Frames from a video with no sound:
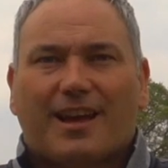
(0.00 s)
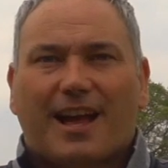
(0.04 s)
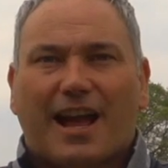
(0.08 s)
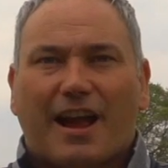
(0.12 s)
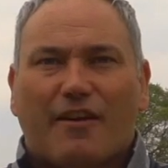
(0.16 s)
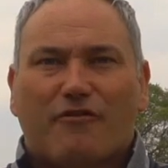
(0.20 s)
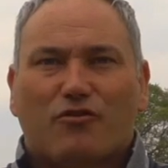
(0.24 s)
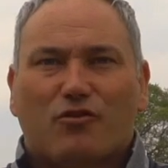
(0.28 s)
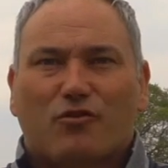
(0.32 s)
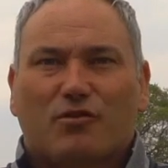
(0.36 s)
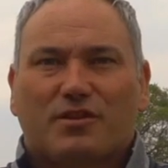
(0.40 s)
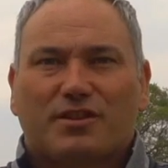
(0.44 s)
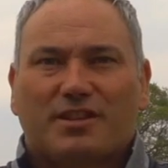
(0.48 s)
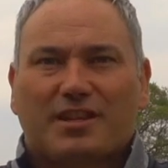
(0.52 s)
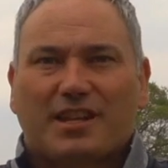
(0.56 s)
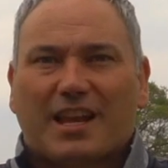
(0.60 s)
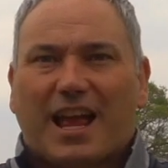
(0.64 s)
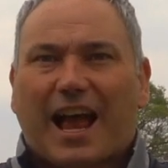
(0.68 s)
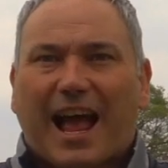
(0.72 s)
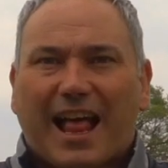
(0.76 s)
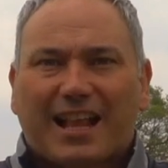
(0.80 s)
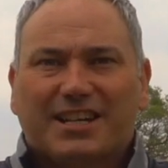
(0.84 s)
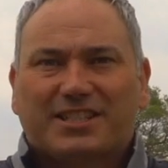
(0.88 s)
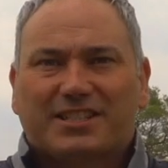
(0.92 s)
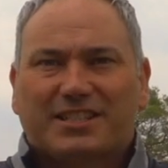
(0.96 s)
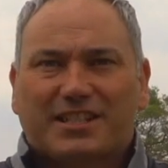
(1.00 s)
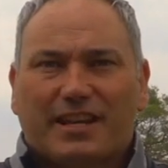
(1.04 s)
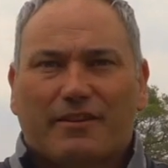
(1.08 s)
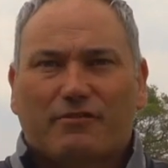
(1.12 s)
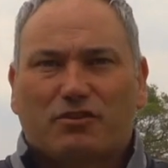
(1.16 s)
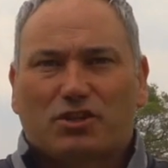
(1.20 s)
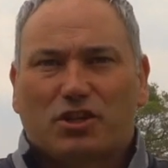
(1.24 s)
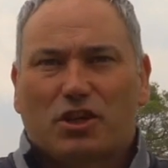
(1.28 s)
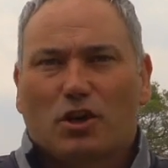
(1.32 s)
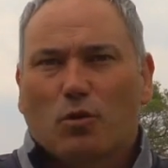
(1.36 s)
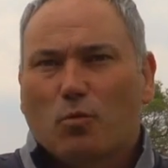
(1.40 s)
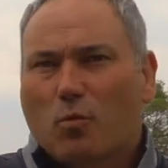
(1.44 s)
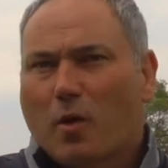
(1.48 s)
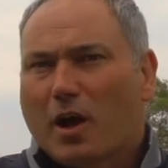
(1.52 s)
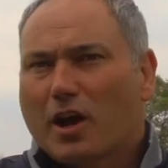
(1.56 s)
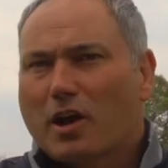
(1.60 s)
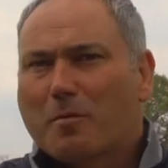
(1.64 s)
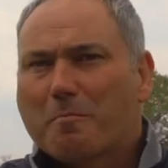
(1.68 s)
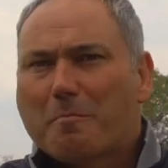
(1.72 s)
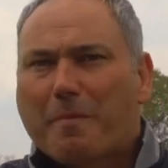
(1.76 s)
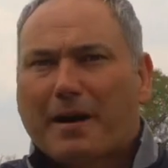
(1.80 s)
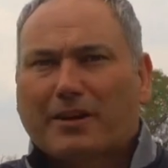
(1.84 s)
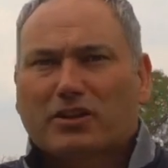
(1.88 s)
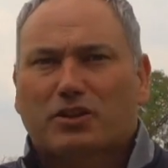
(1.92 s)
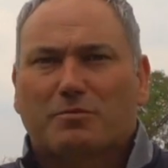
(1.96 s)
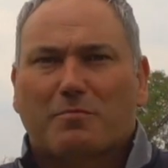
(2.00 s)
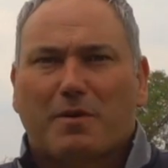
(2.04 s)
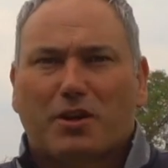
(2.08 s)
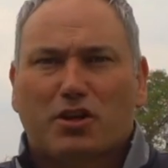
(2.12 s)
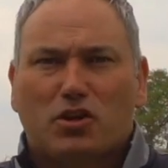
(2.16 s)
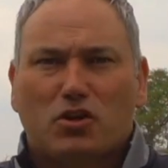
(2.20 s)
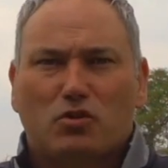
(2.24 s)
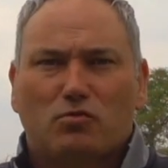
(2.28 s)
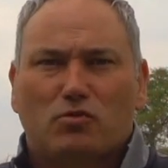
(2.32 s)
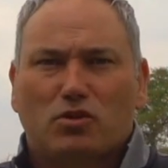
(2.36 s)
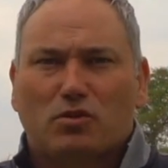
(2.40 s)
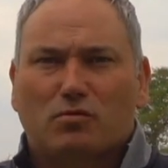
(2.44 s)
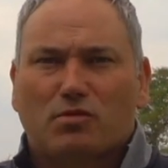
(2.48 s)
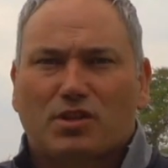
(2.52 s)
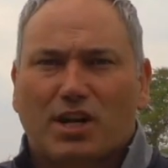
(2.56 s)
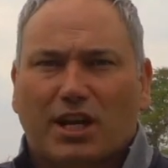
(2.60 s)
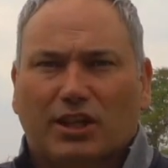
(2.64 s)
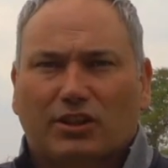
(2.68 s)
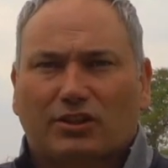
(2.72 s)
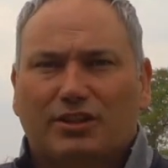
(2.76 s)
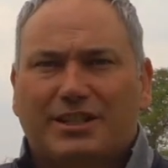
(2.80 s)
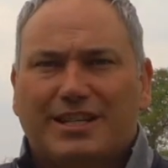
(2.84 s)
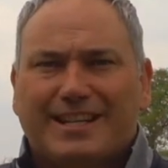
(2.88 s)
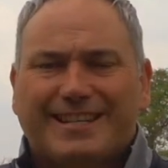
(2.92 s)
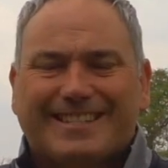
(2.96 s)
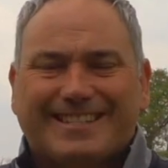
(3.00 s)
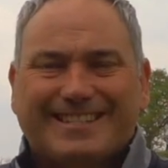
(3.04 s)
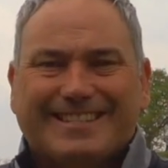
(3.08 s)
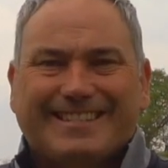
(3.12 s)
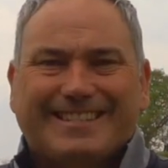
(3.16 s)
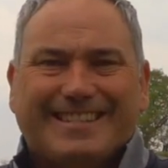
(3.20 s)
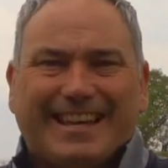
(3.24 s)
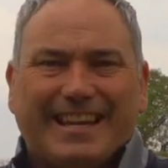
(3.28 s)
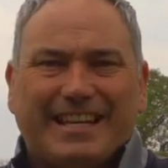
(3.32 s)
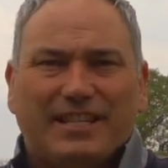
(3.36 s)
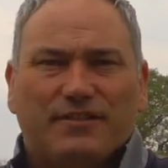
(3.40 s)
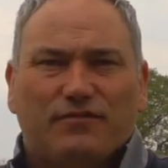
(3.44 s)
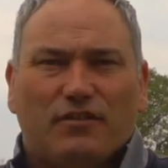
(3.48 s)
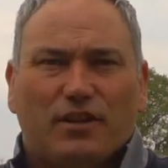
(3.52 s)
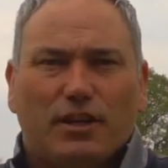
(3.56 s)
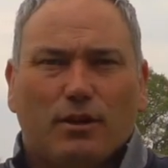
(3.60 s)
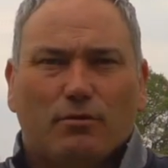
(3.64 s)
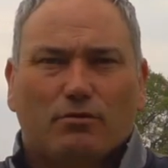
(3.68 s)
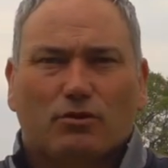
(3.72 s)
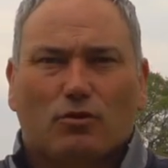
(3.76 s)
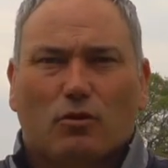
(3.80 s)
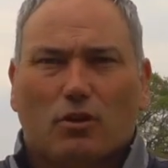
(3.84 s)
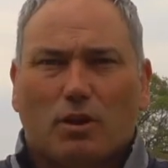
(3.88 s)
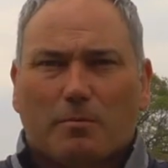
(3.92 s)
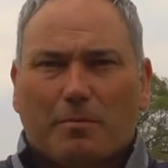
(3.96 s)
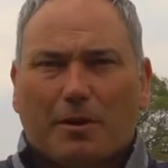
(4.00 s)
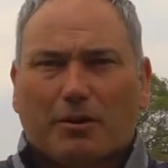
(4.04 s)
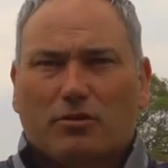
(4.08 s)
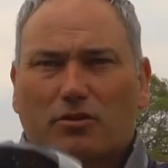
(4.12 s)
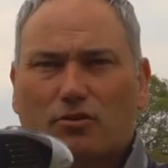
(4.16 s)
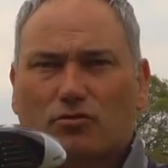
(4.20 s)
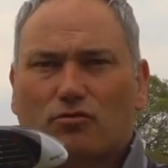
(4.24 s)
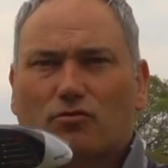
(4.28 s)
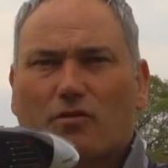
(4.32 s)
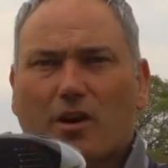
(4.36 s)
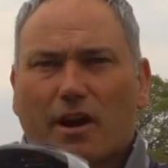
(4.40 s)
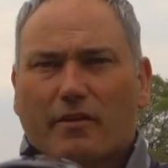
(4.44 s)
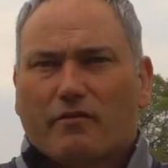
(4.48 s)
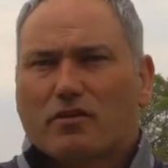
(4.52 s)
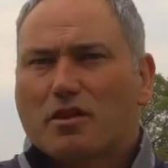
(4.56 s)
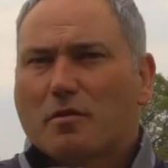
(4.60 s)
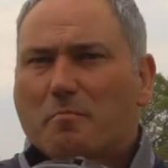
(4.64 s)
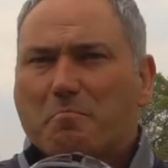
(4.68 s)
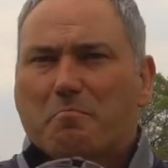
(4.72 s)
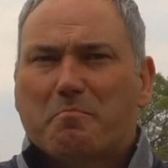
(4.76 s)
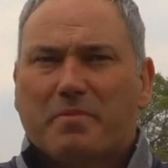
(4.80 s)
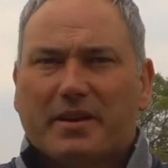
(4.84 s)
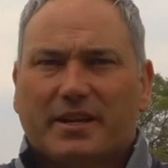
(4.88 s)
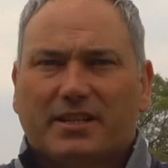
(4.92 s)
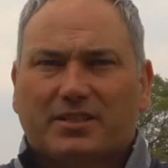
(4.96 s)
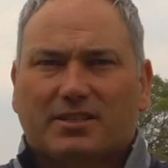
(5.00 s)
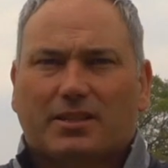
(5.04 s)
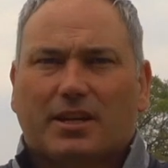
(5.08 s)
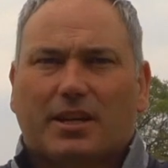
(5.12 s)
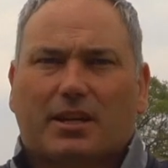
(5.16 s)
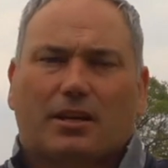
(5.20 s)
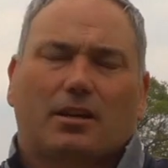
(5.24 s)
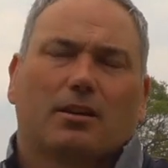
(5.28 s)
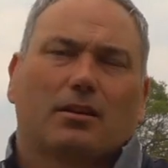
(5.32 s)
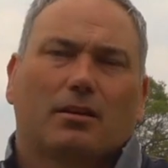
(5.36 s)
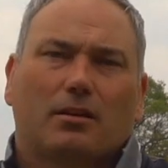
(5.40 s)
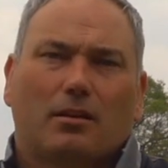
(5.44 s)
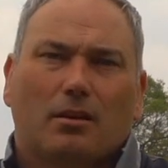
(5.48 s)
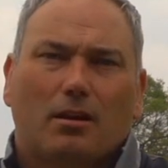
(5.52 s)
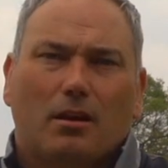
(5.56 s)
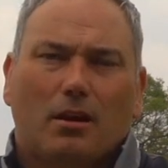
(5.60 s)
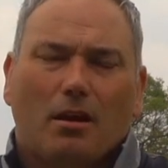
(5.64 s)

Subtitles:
Hi everyone, Alistair Davies here. Welcome back to my YouTube channel. Today's video is all about the driver, the big stick.